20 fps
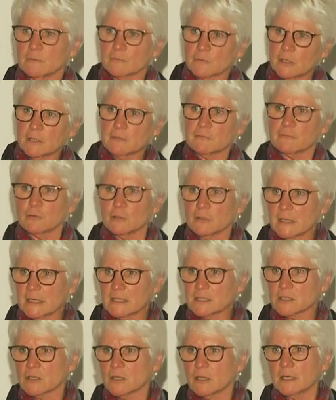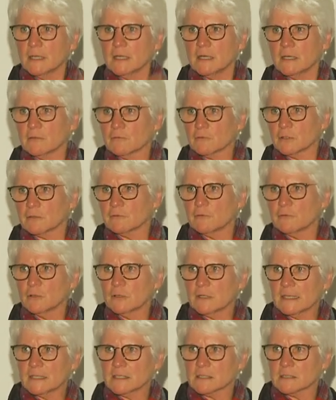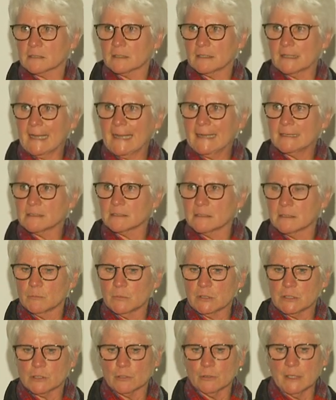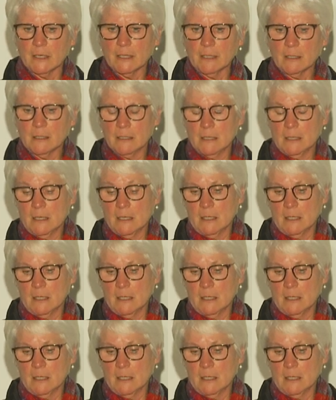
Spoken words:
You've got fruit that's earlier, you've got fruit that's later in maturing.